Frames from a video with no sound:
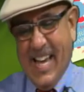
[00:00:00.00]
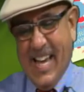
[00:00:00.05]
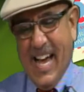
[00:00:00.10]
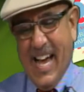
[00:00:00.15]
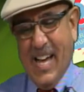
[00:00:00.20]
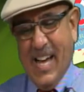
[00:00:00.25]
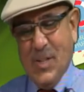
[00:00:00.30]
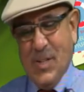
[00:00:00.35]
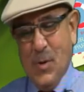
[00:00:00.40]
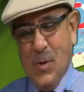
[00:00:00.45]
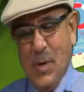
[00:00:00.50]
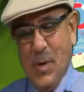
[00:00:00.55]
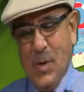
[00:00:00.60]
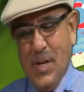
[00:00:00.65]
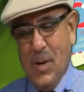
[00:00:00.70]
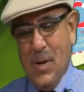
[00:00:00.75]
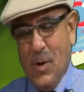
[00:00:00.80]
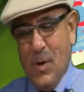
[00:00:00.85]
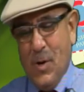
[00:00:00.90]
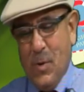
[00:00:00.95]
How do we
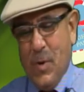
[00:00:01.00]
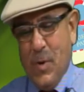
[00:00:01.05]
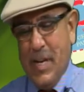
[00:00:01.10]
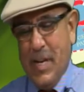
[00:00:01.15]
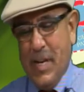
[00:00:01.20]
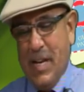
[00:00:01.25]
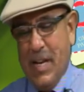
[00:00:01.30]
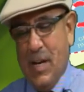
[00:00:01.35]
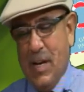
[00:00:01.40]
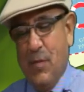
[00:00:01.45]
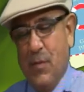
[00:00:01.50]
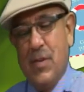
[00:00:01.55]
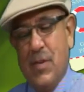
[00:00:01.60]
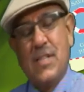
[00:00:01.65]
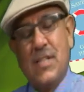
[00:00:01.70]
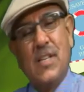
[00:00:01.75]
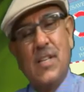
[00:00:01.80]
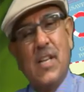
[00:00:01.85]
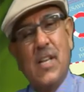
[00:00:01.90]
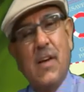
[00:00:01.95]
know when enough is
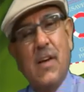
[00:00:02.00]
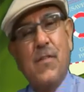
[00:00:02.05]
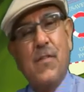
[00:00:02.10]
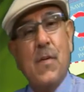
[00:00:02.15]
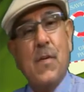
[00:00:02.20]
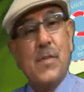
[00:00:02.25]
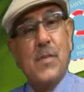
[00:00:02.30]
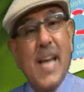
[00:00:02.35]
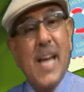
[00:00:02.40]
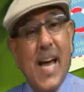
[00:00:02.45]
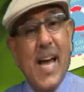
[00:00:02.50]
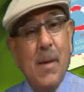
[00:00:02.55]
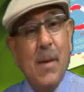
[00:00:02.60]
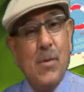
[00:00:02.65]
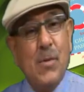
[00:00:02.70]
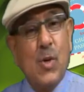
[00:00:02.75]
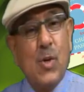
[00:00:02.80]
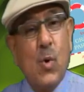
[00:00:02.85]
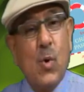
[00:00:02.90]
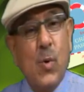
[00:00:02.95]
enough? Time to
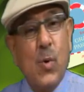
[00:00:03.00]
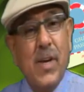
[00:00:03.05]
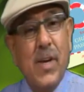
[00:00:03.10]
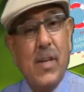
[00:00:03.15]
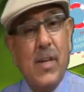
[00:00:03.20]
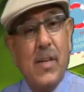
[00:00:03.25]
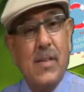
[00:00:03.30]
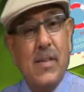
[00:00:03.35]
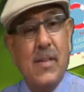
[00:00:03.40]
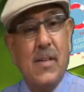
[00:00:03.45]
quit.